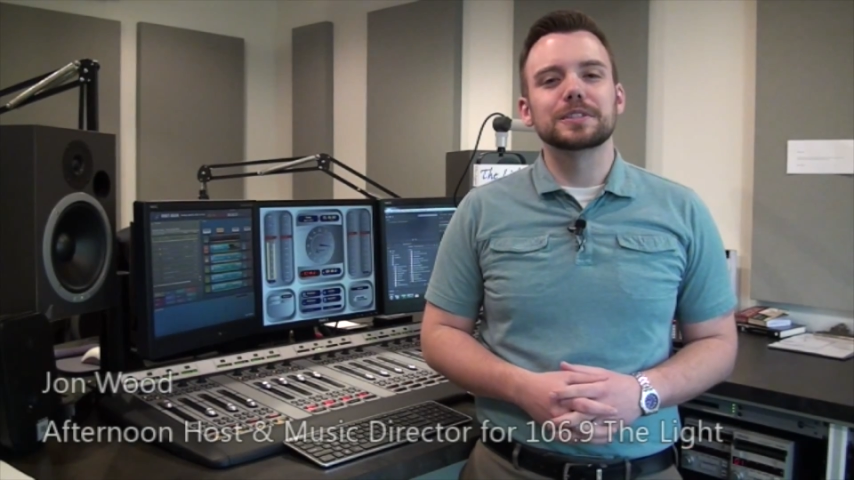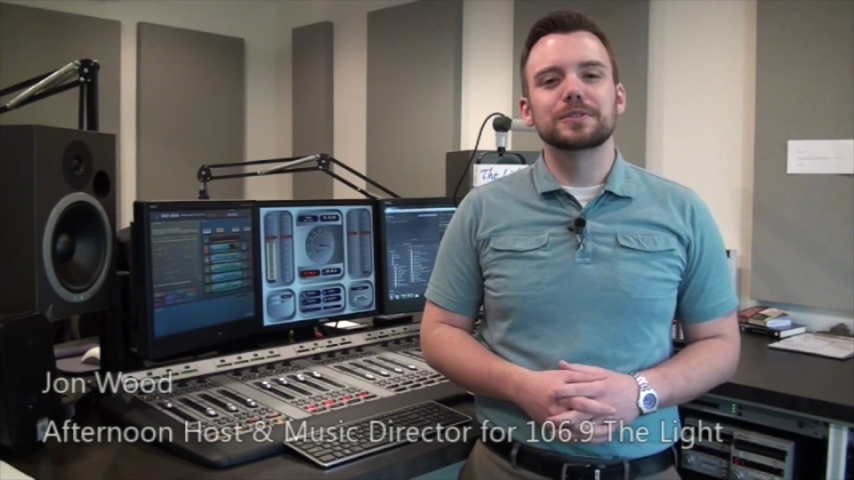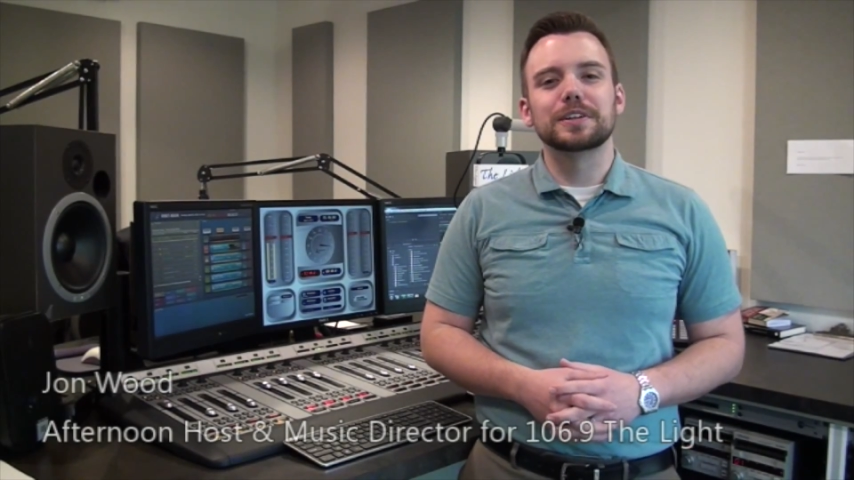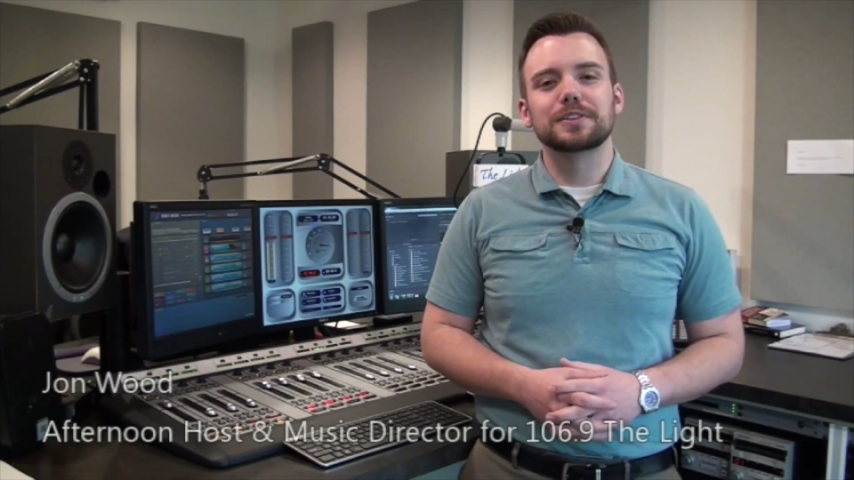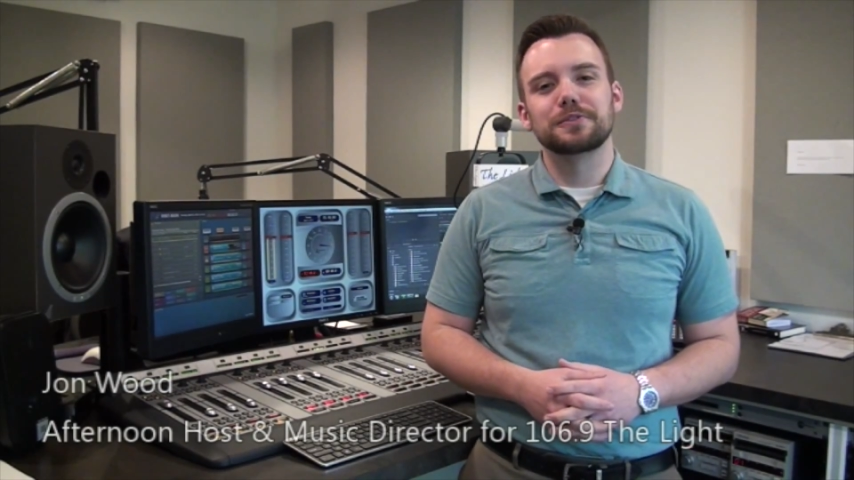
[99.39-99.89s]

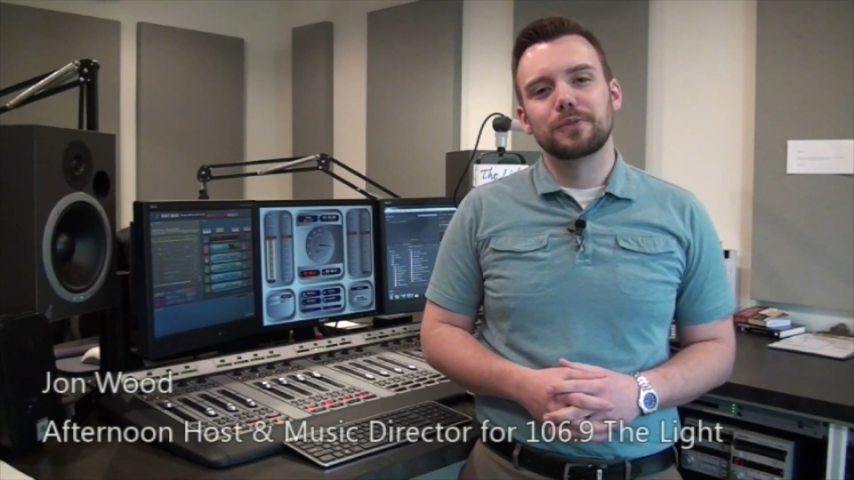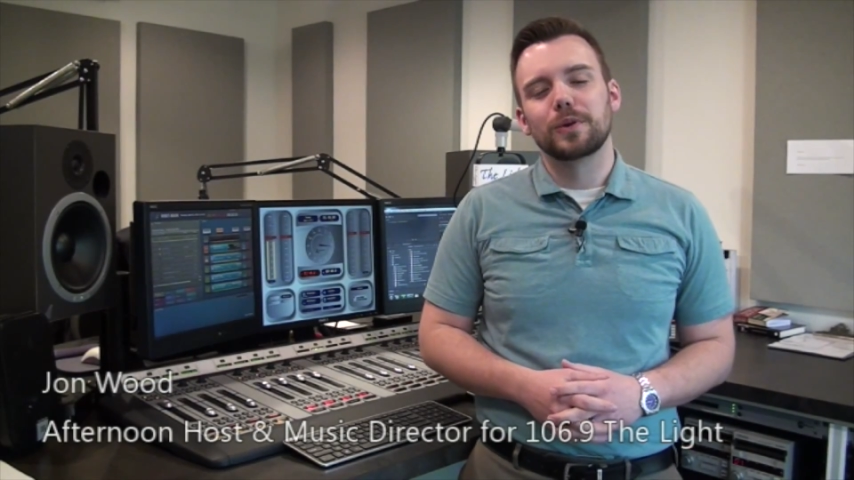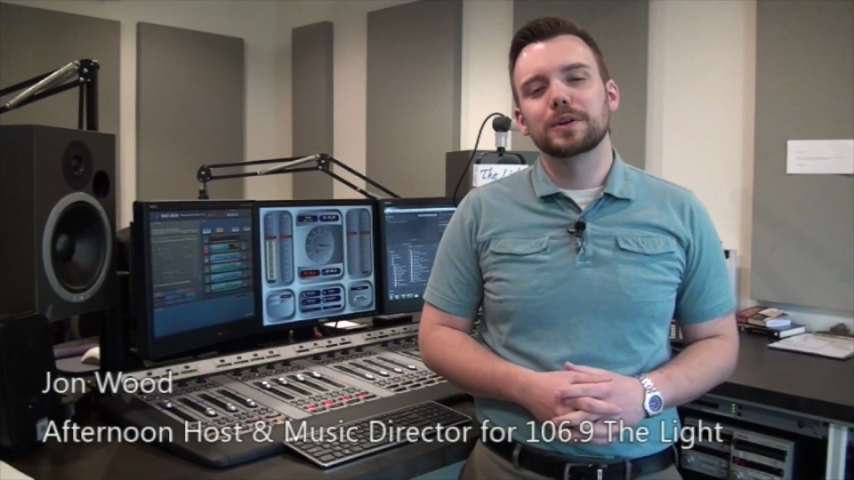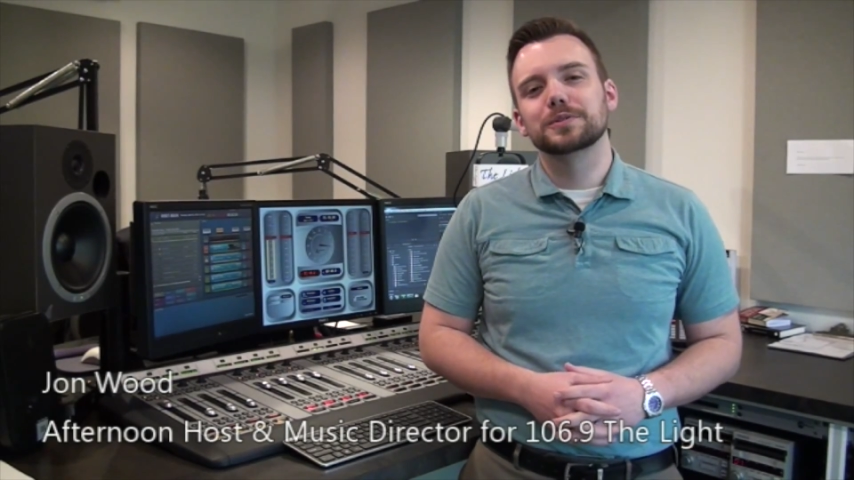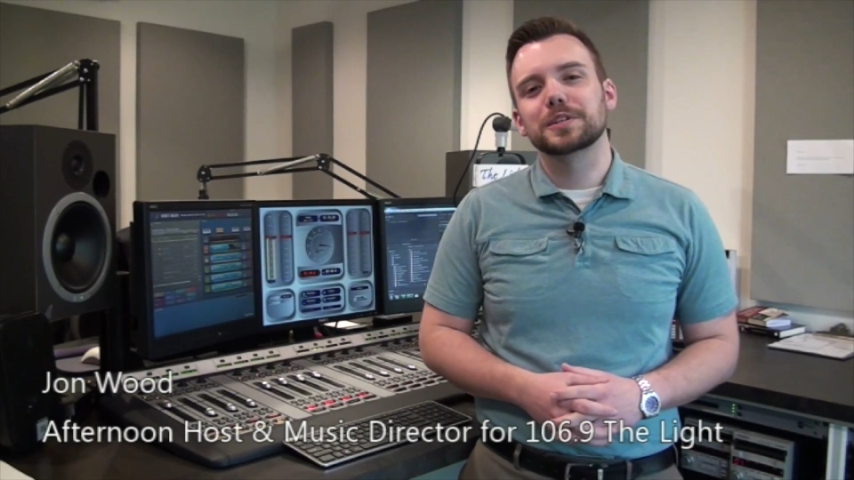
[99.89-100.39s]
director for
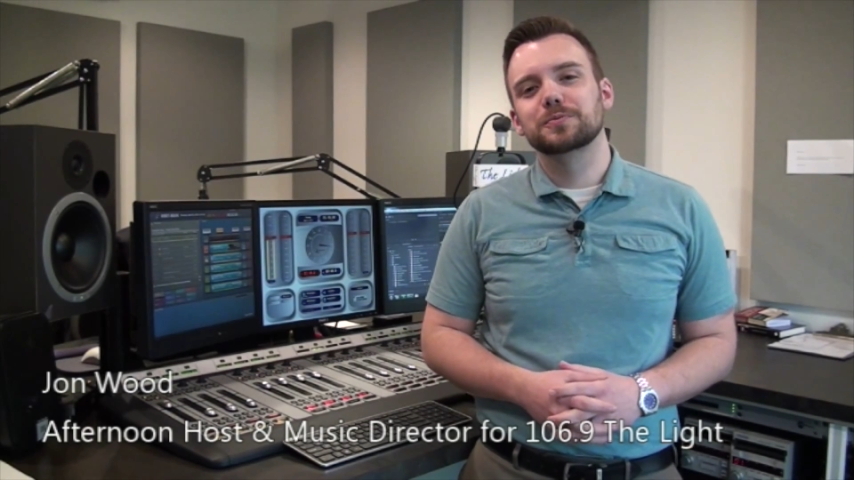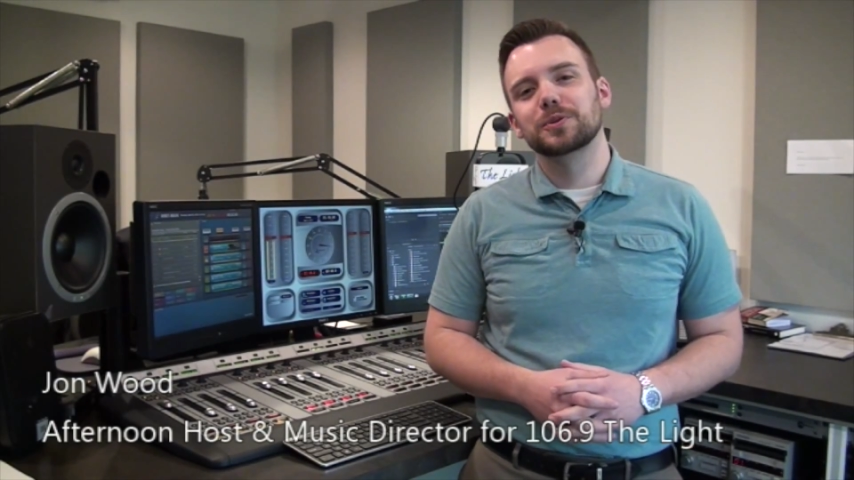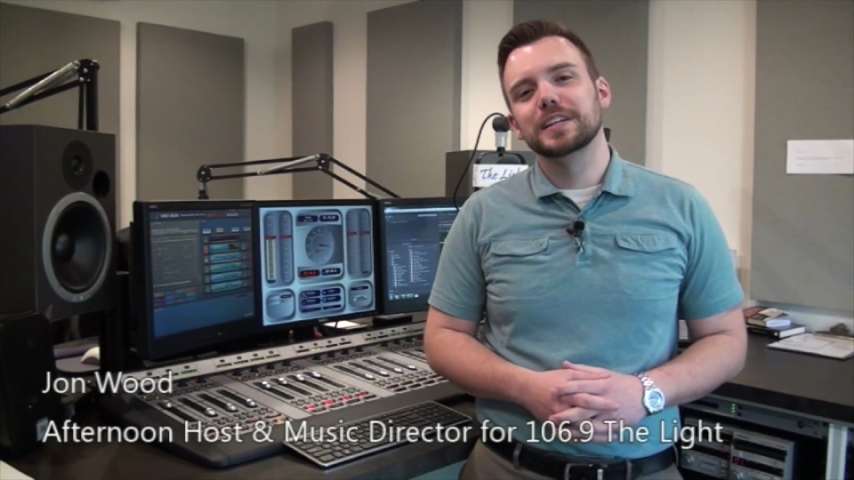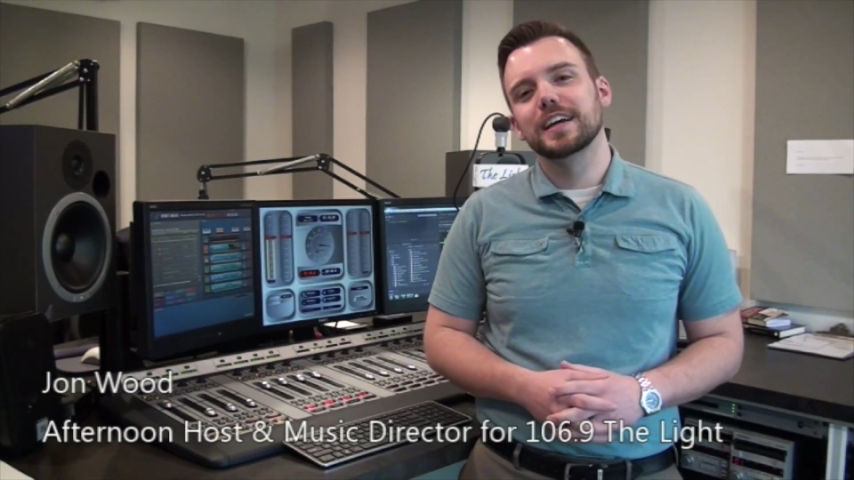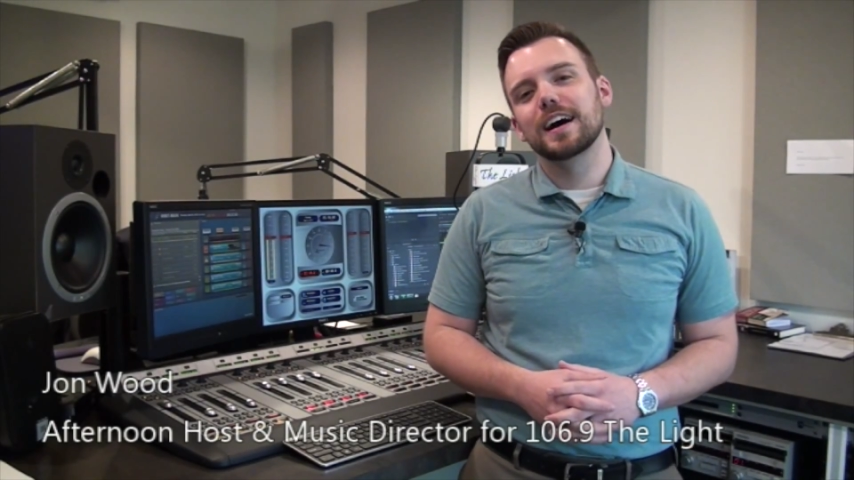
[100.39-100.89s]

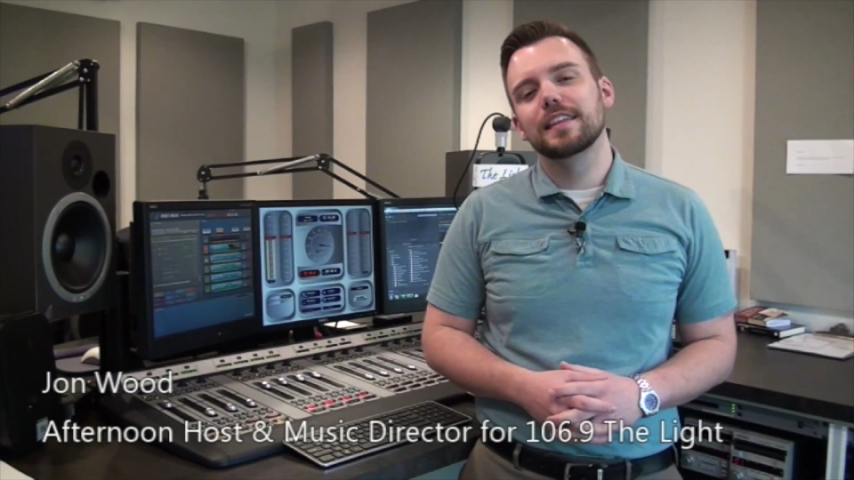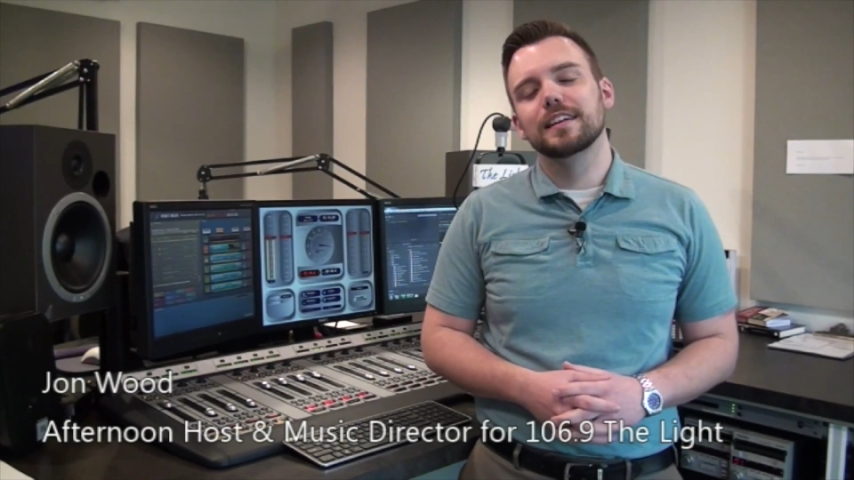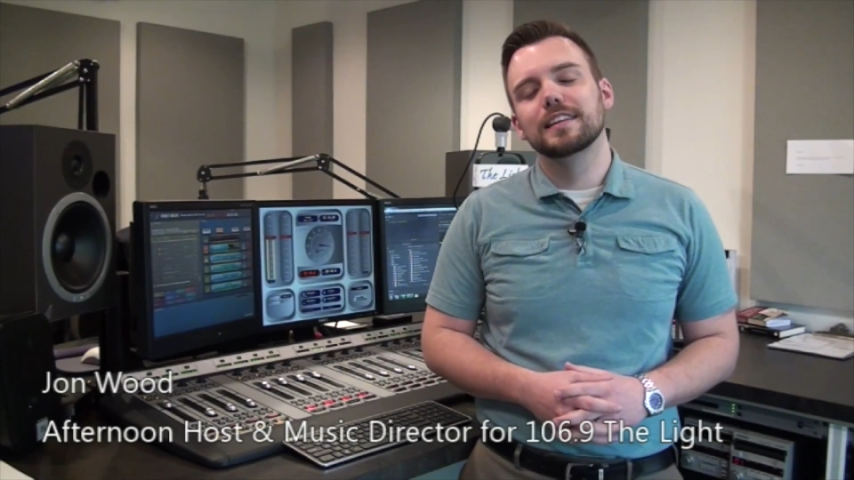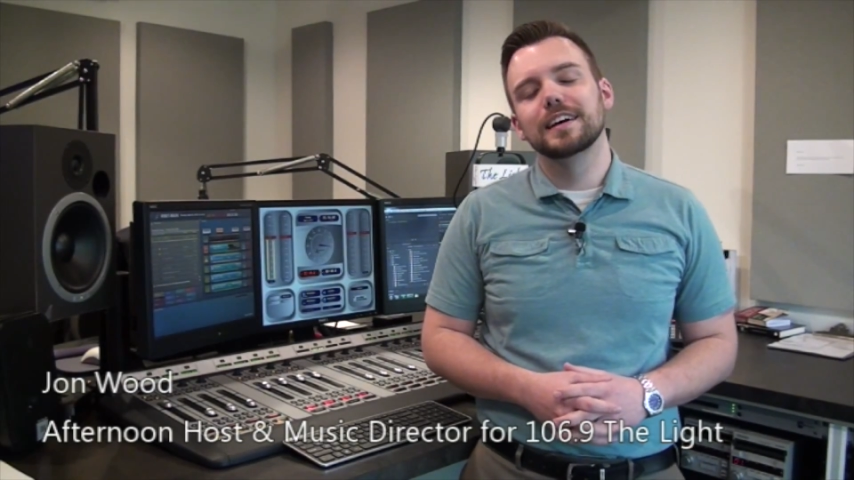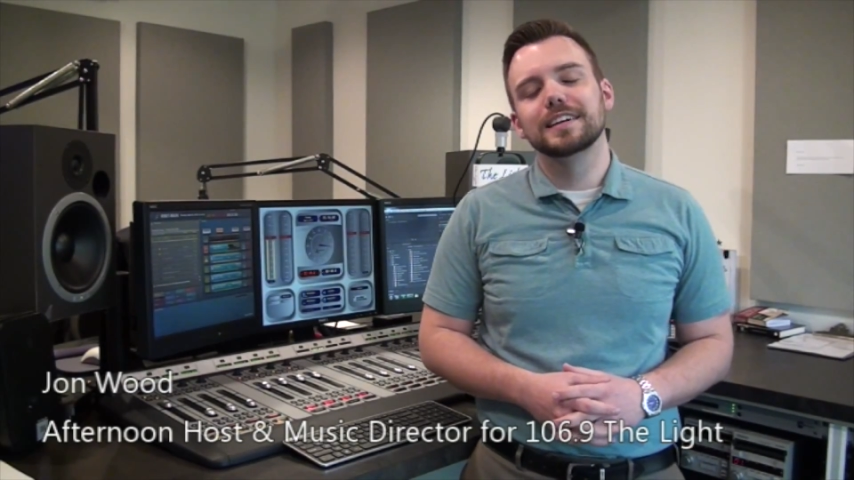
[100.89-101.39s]
106.9
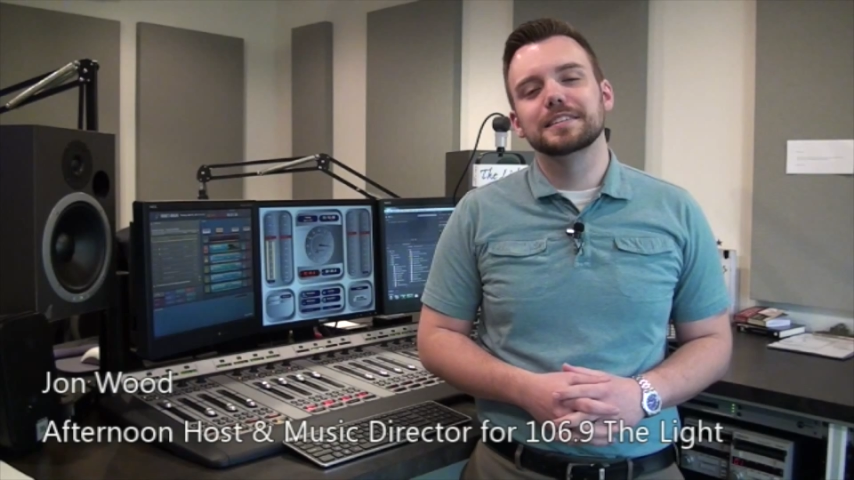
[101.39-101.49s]
The Light